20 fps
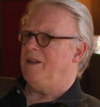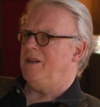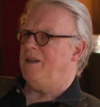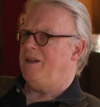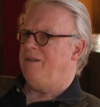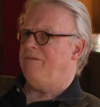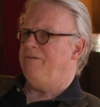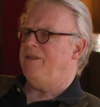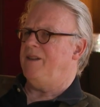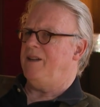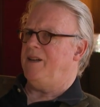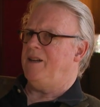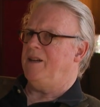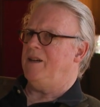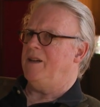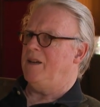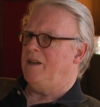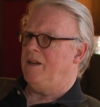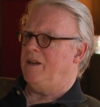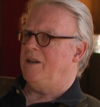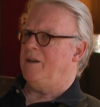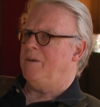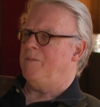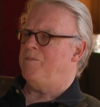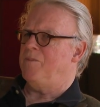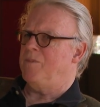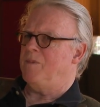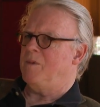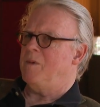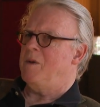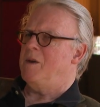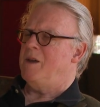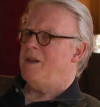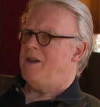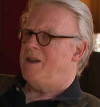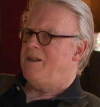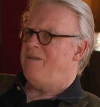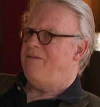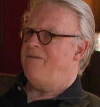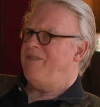if they
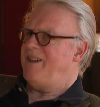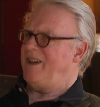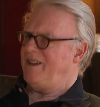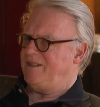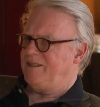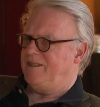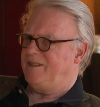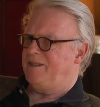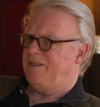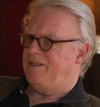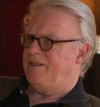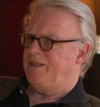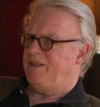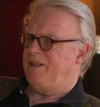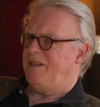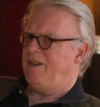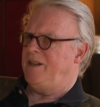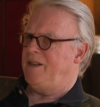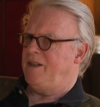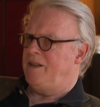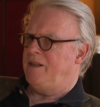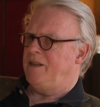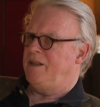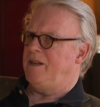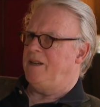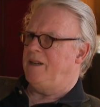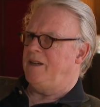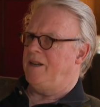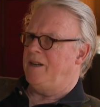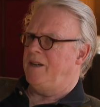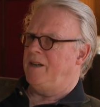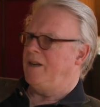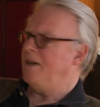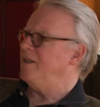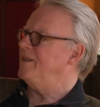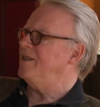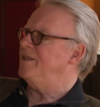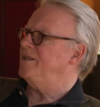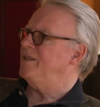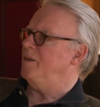invest in an
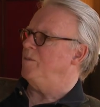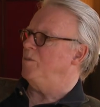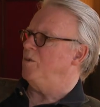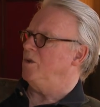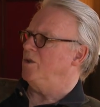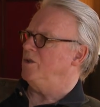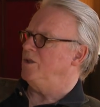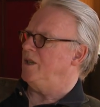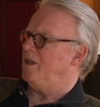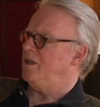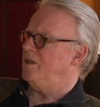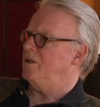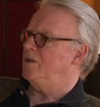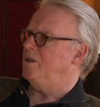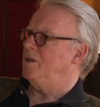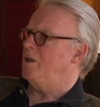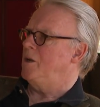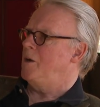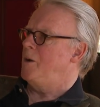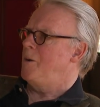artistic project,